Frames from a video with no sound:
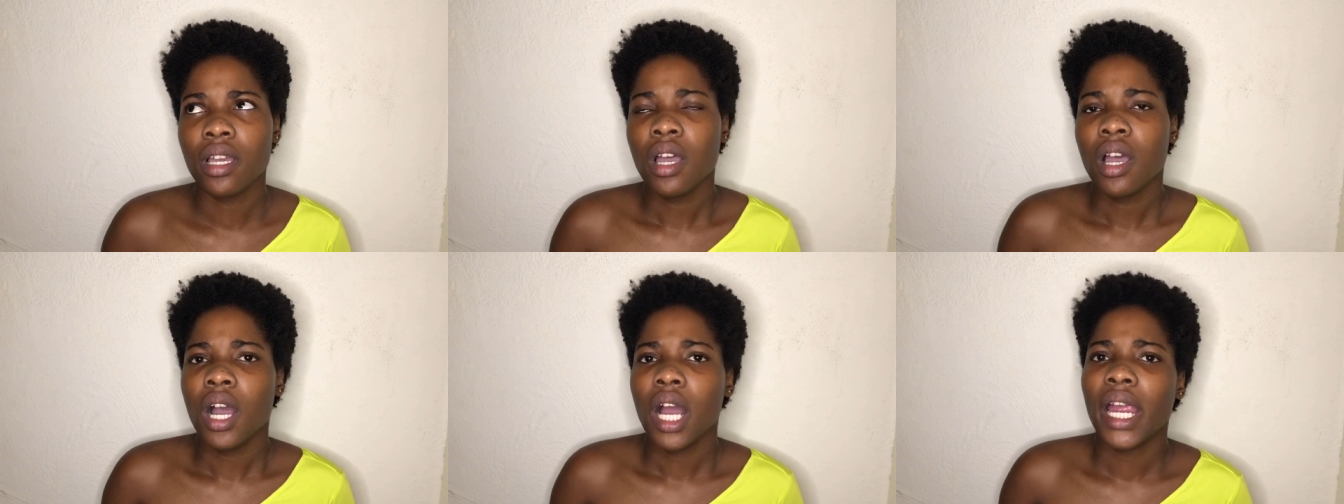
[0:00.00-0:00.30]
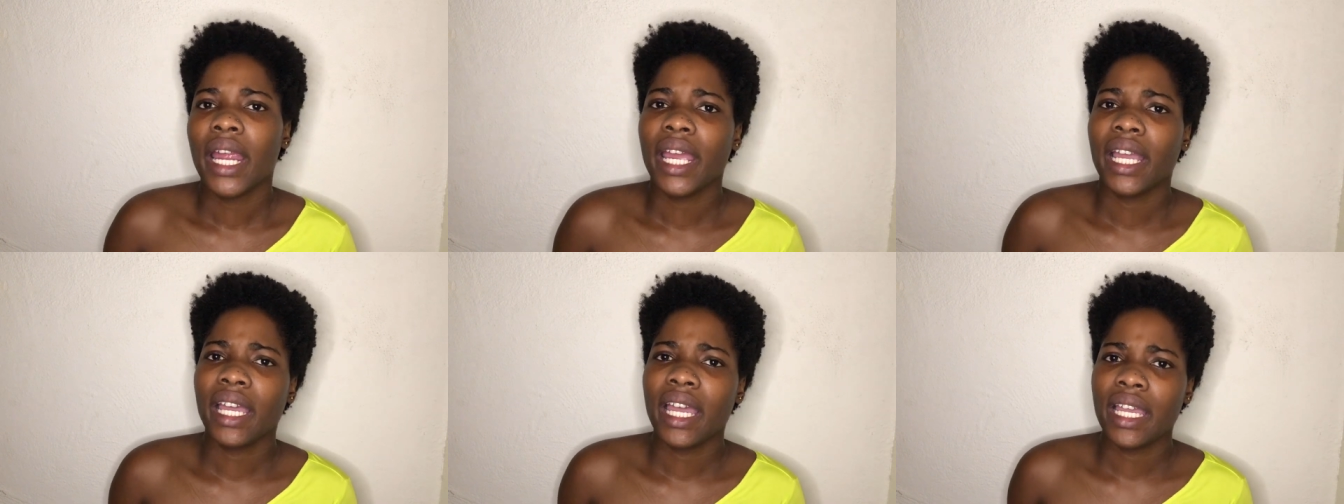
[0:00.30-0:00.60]
All
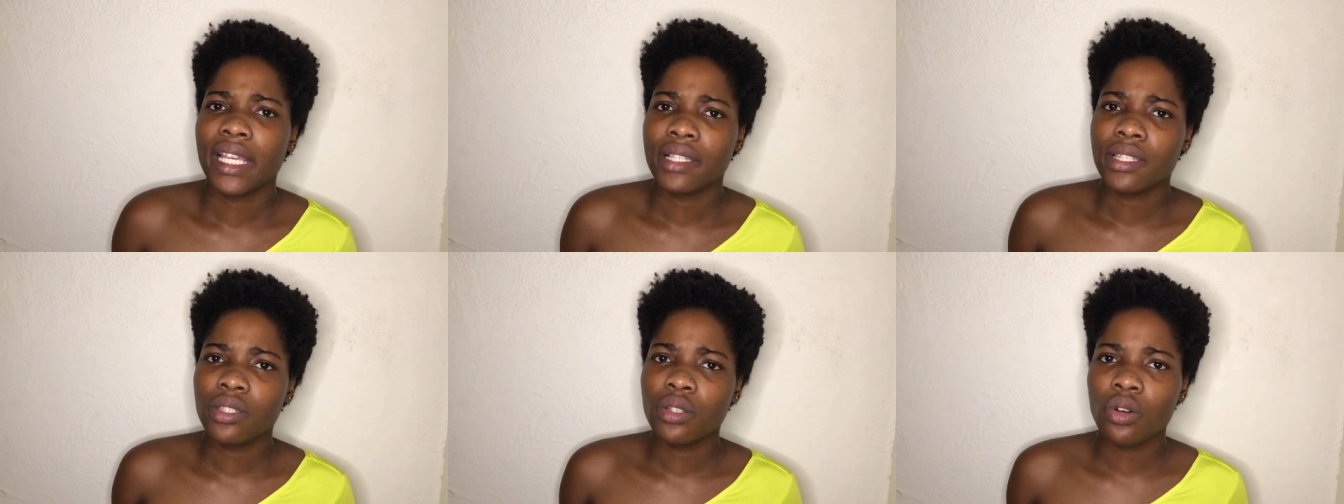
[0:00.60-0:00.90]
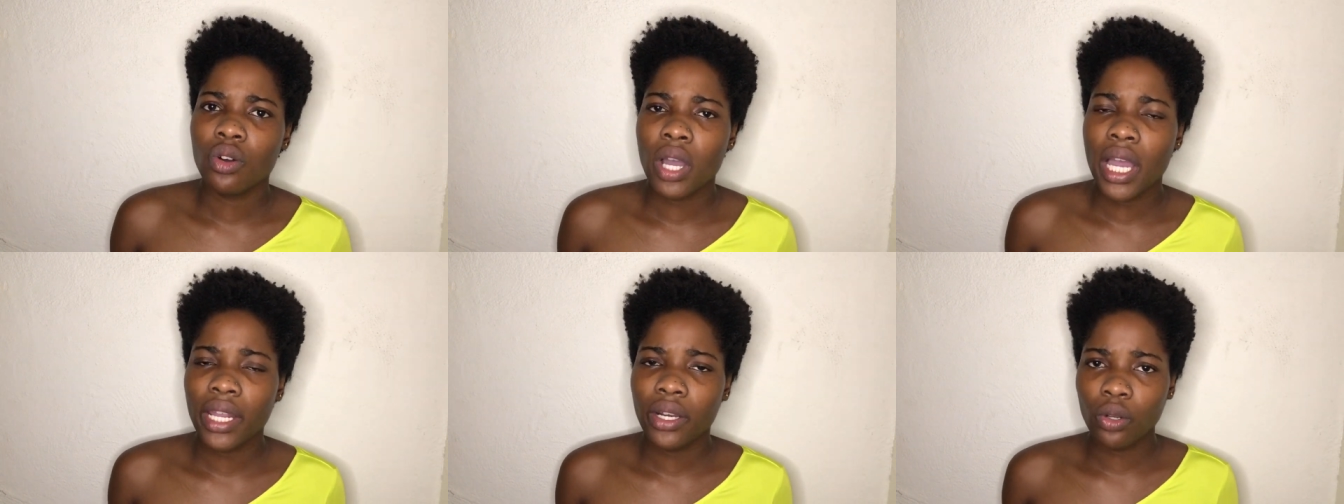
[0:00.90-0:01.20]
right, guys, so
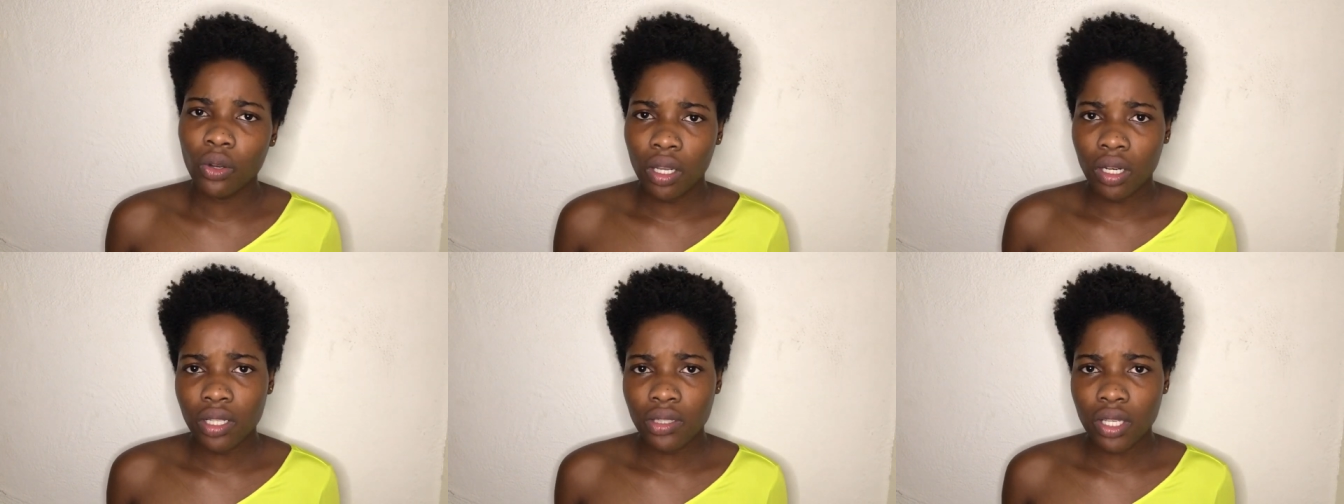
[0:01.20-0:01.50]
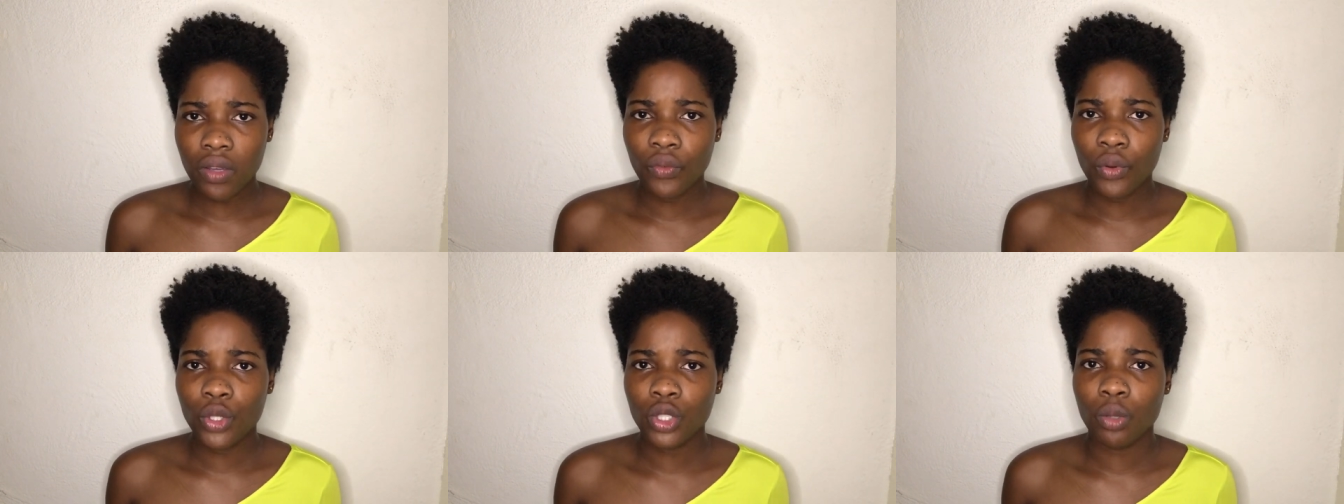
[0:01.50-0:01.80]
I know a lot of
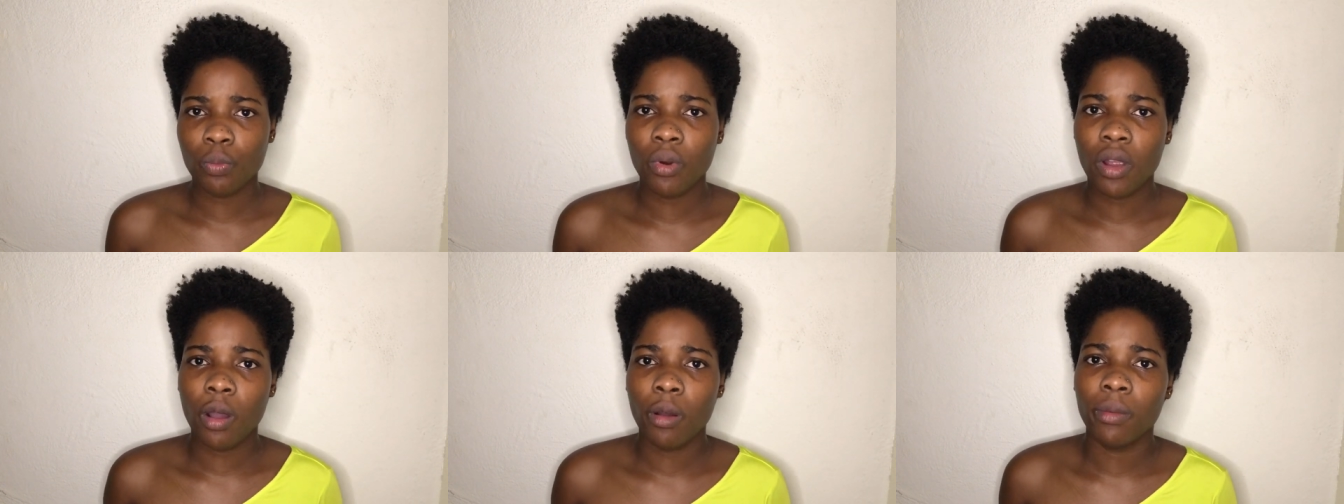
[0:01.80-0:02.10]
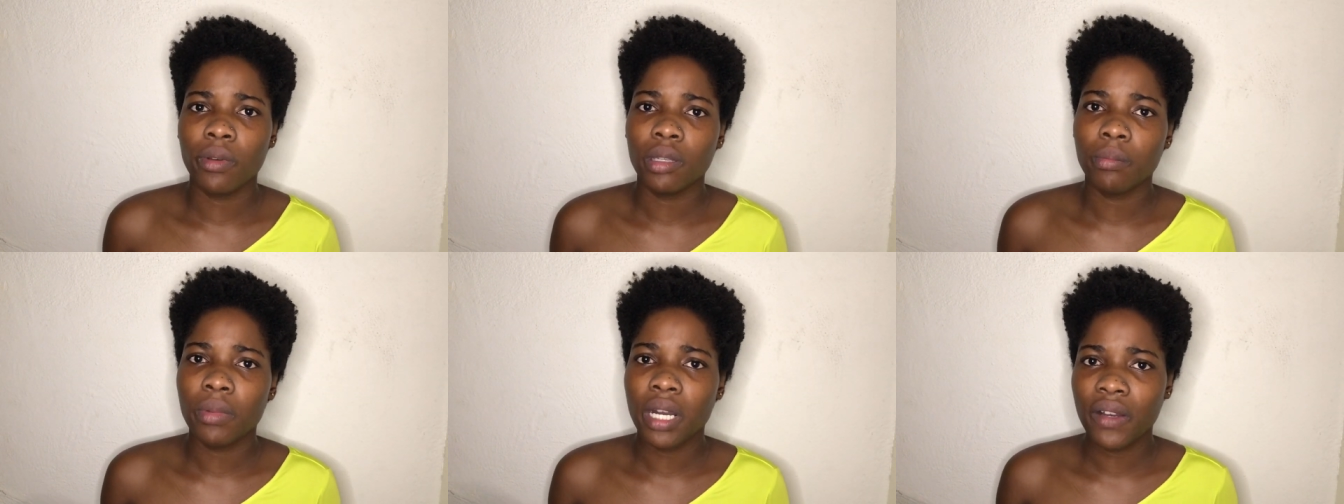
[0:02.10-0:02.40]
us are
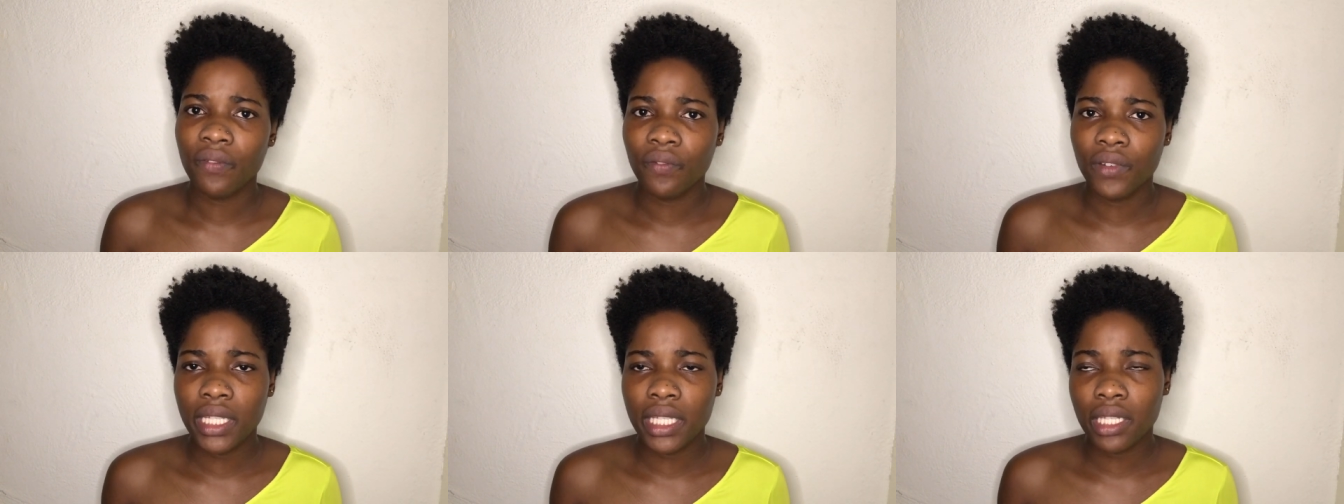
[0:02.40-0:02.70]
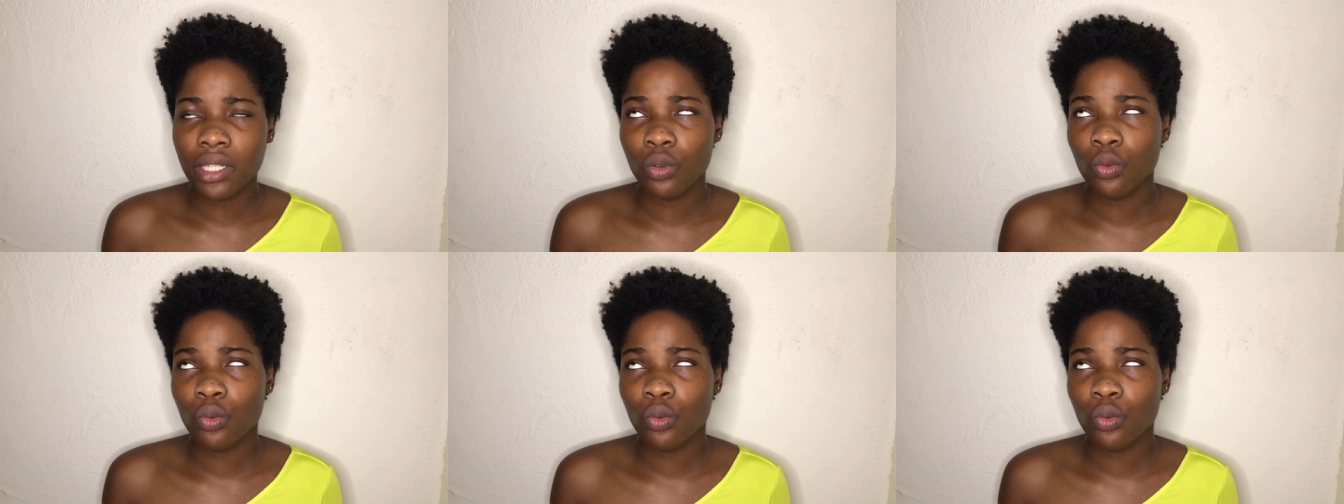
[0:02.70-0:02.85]
probably baffling